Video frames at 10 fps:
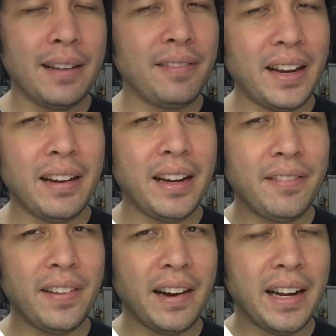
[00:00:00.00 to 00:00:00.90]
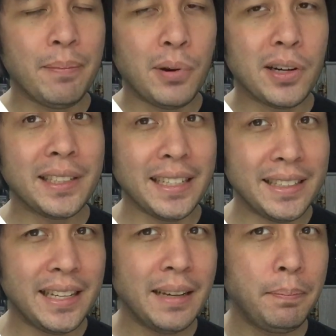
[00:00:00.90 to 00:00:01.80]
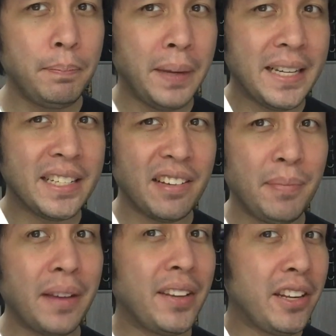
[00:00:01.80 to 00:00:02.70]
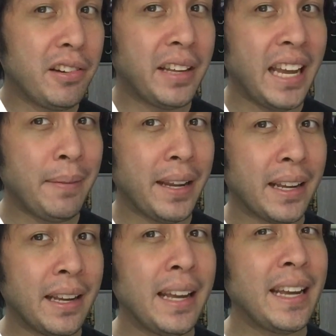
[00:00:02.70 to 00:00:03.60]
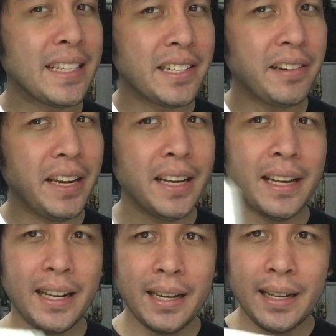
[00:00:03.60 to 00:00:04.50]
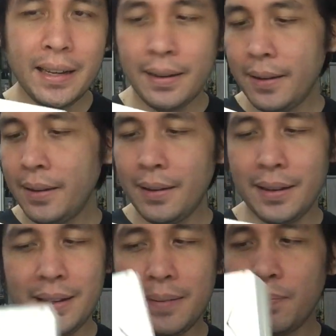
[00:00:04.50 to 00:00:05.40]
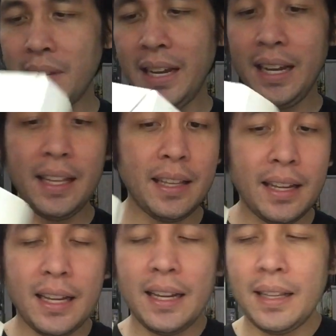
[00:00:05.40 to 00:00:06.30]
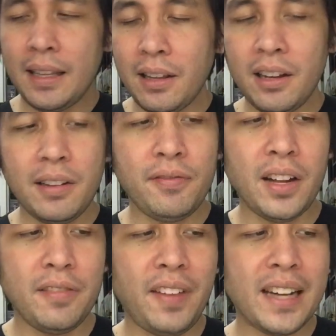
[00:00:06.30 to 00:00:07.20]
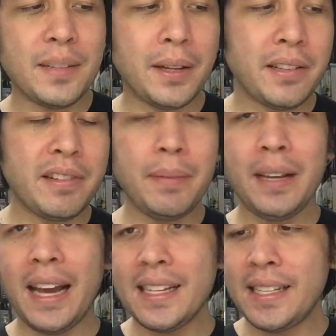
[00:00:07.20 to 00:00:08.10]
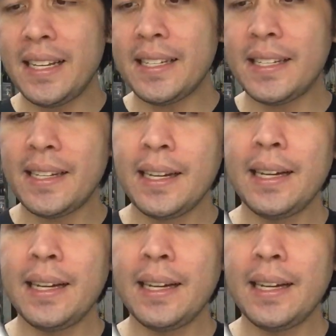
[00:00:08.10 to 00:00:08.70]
Very, very important piece of my video gaming history. And another fun fact about the Dreamcast is